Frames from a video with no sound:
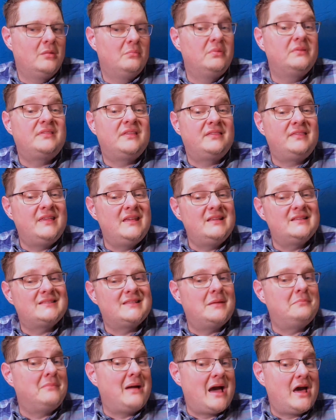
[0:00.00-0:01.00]
but the things
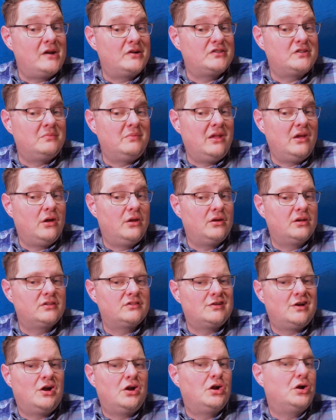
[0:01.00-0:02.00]
that matter to me on a
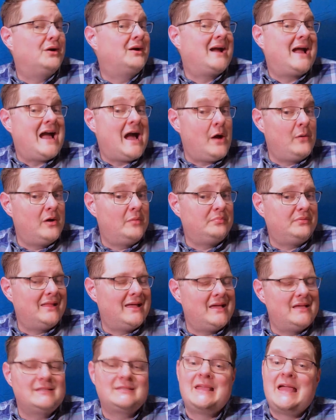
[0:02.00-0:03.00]
guitar are how it
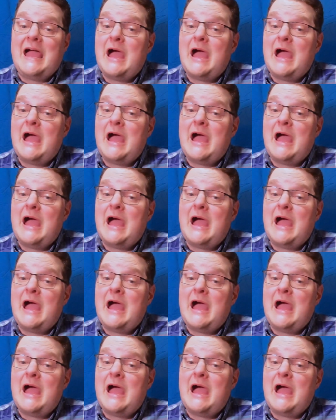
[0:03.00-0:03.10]
plays,